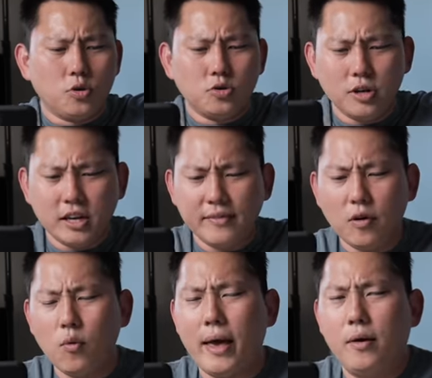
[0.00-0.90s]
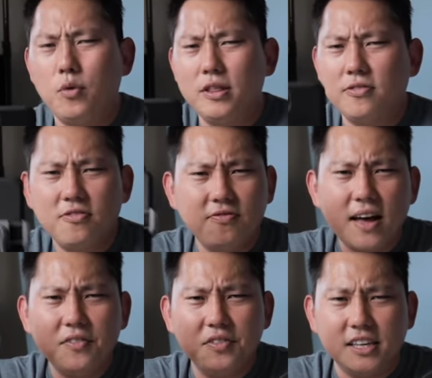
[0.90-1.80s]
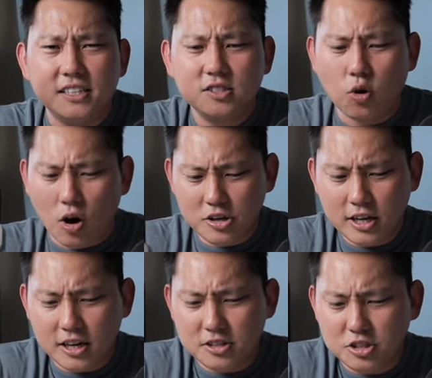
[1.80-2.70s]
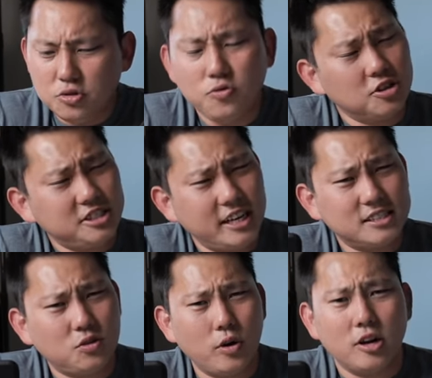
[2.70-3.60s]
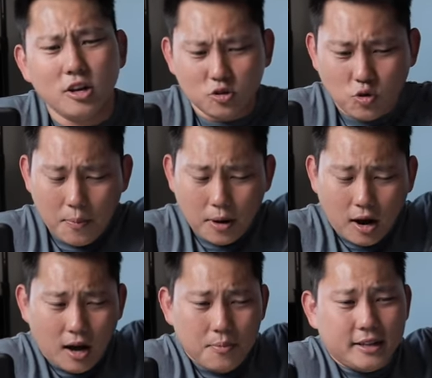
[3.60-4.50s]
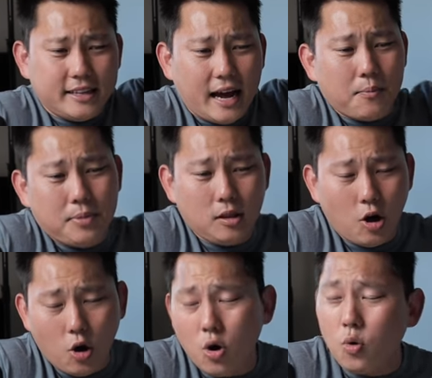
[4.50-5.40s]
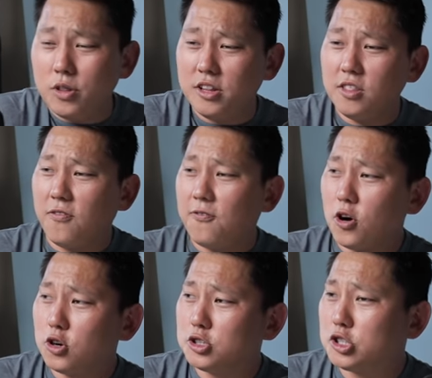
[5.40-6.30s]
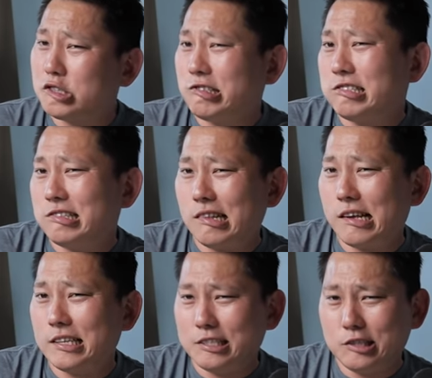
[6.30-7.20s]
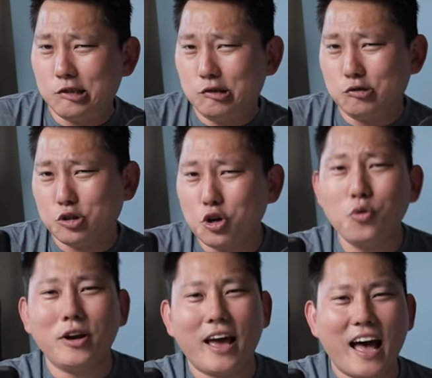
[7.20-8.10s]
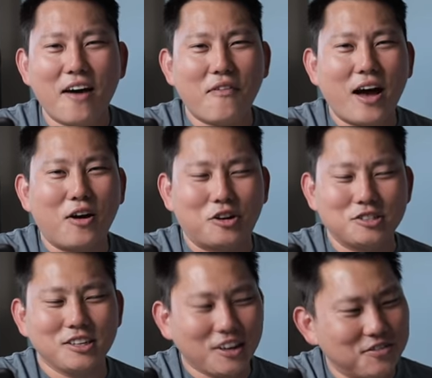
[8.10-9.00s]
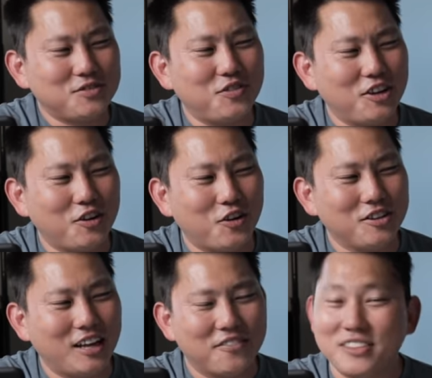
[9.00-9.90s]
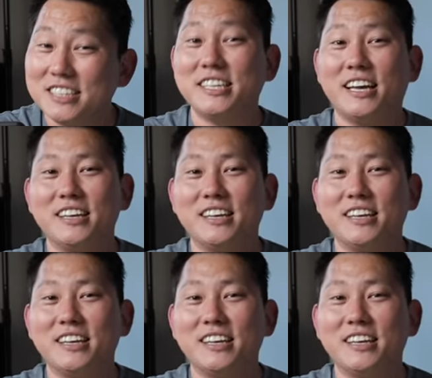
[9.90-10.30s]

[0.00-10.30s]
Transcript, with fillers: we're doing a giveaway with five of these. So all you got to do for a chance to win, drop a comment down below within the first, let's do two and a half hours of this video going live. That's